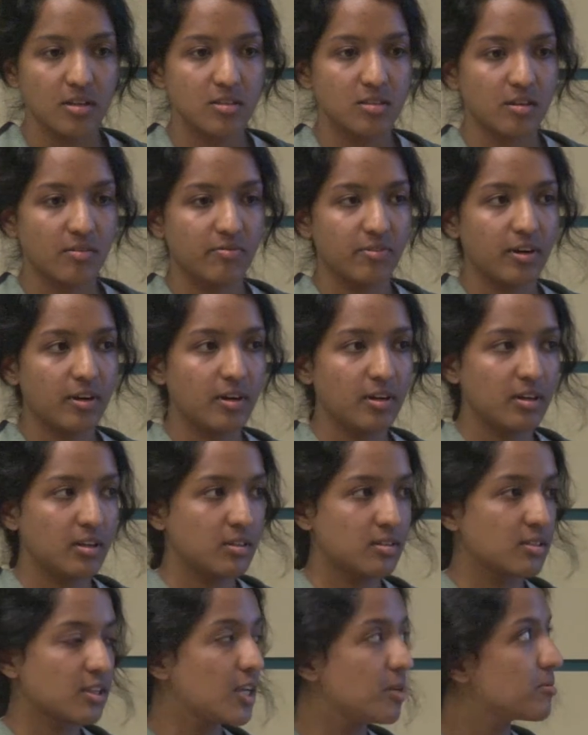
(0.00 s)
So for
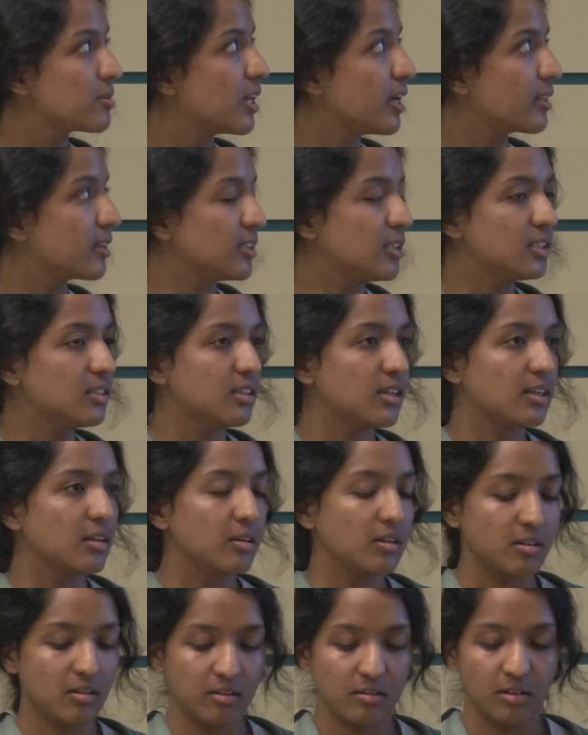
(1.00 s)
schemes like this, that,
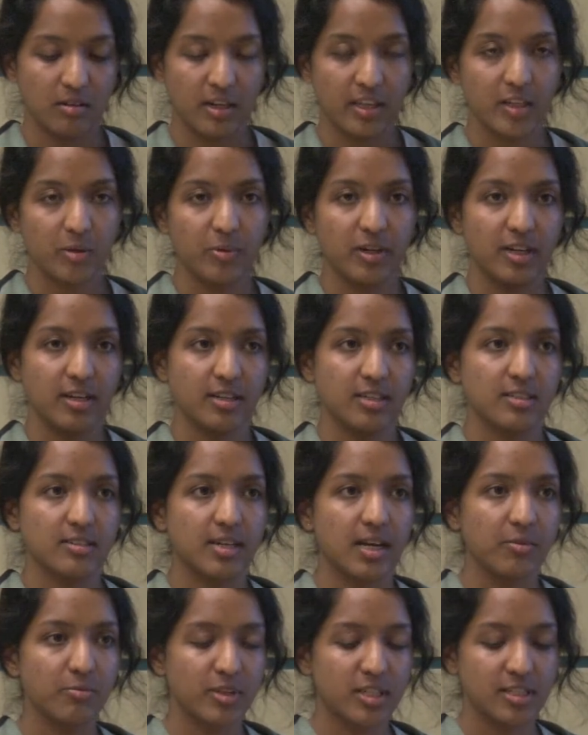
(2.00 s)
like the one I
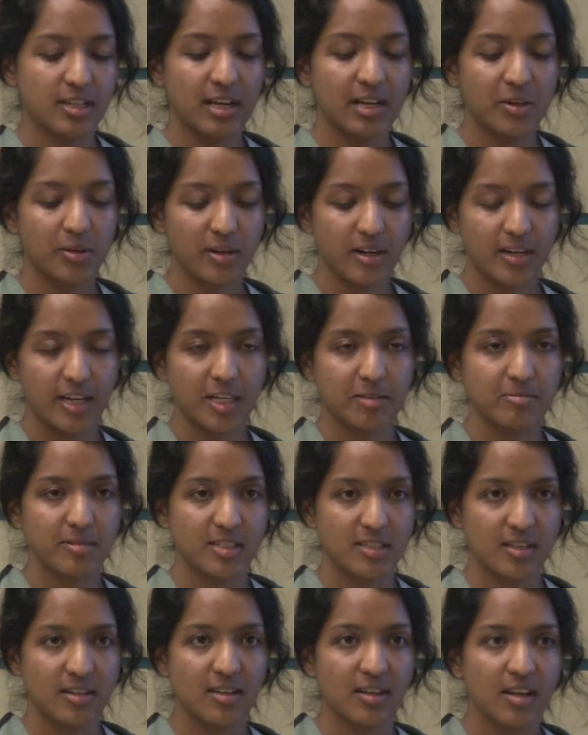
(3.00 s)
described, which calculate
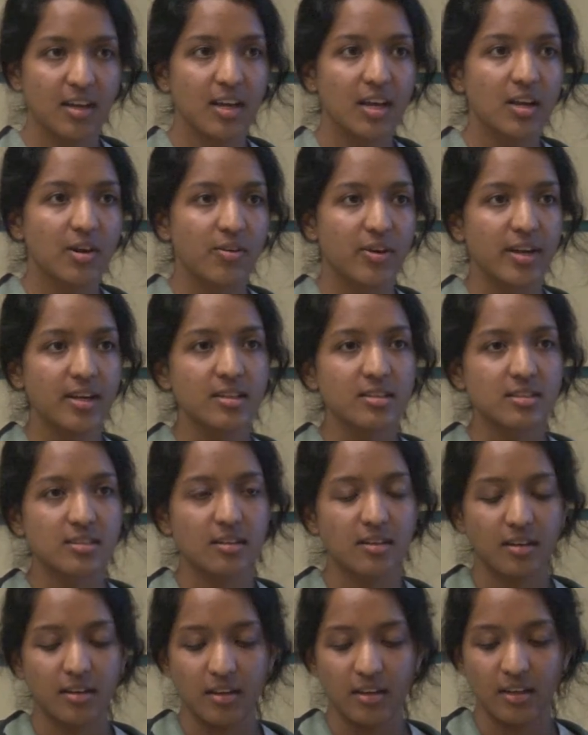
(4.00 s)
explicit
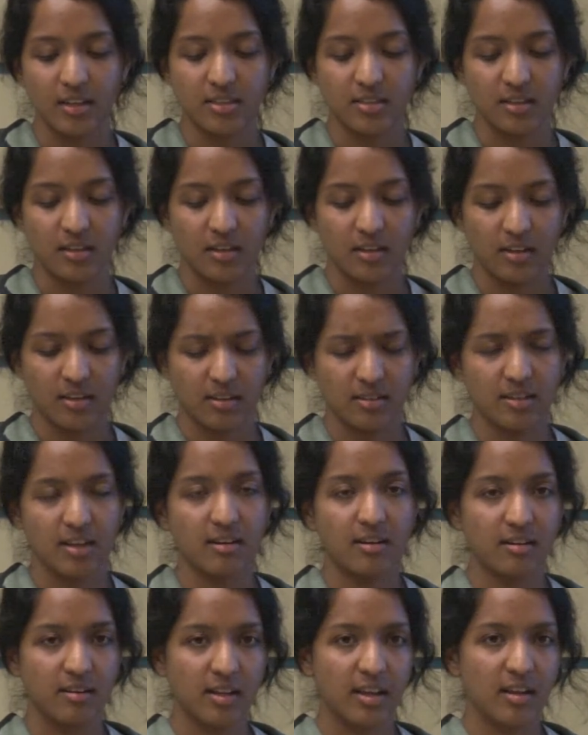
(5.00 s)
rates, it's, uh,
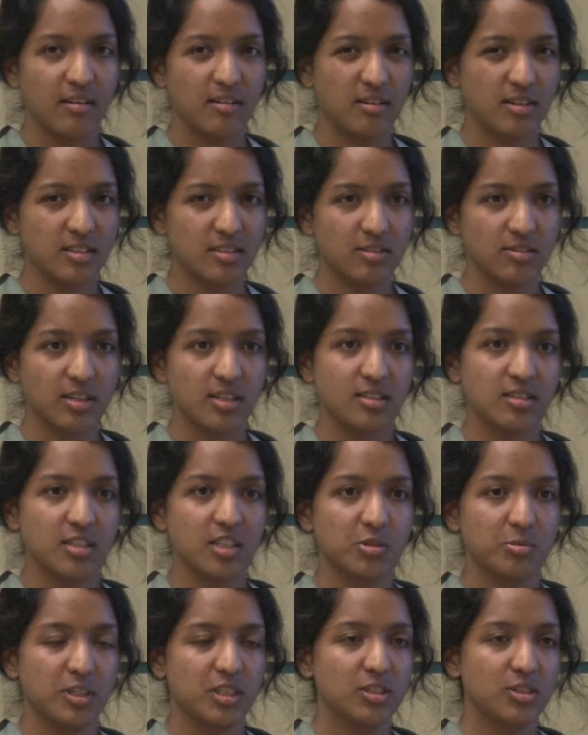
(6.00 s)
there, there is
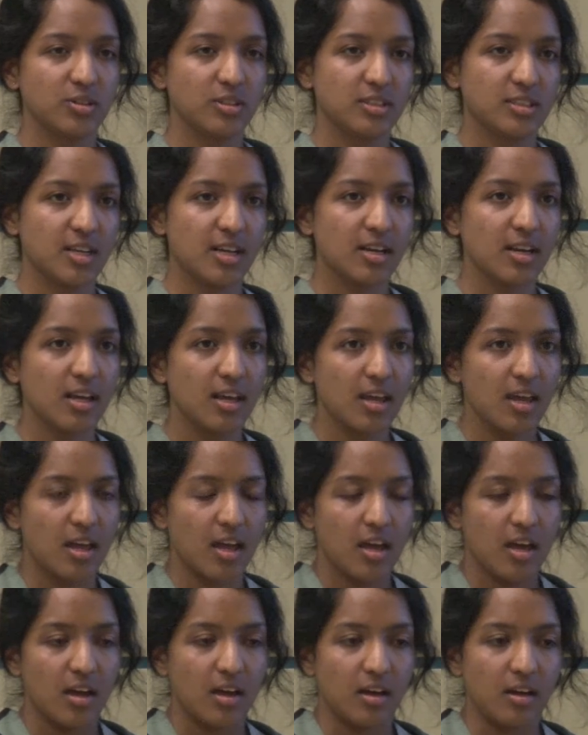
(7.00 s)
research which shows that
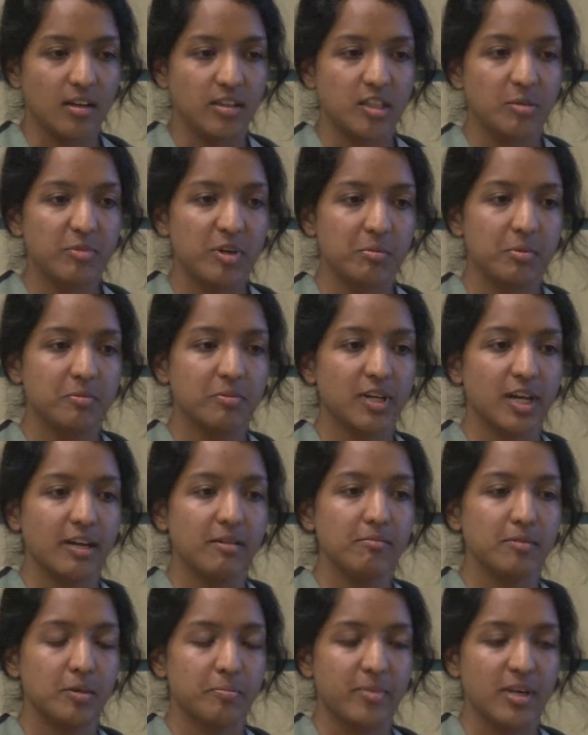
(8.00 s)
uh, the minimum
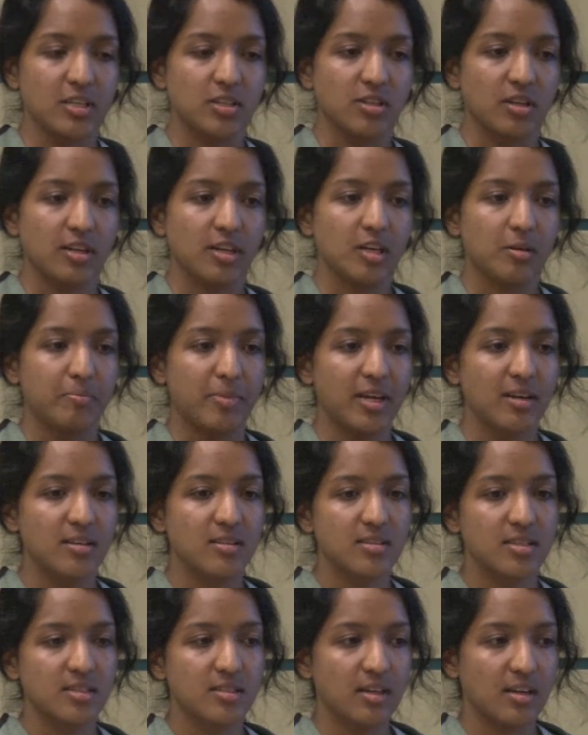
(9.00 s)
time depends on the
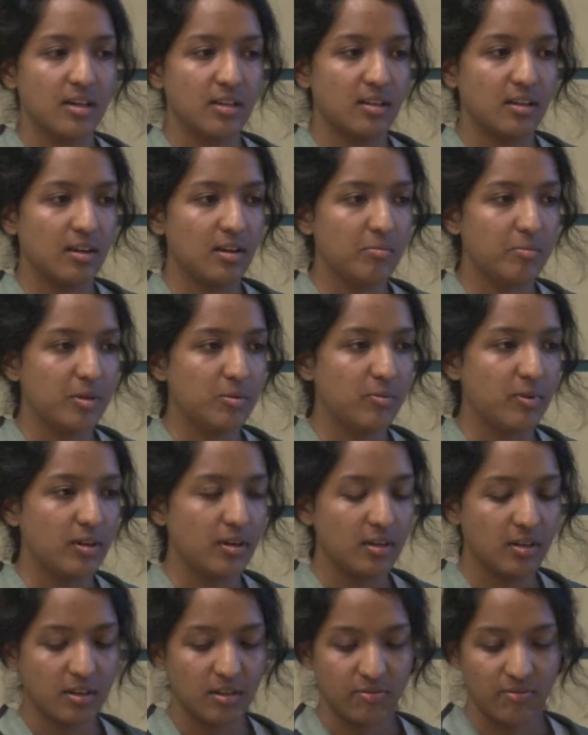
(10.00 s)
dependencies that are there
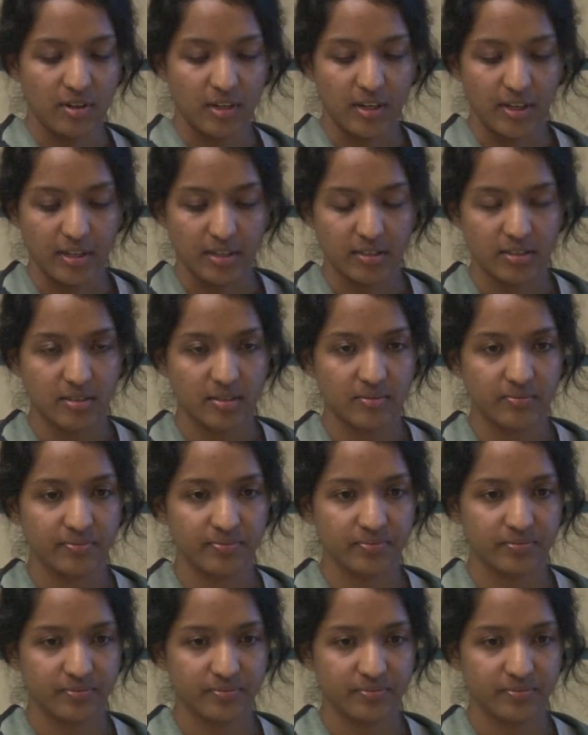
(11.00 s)
between different links.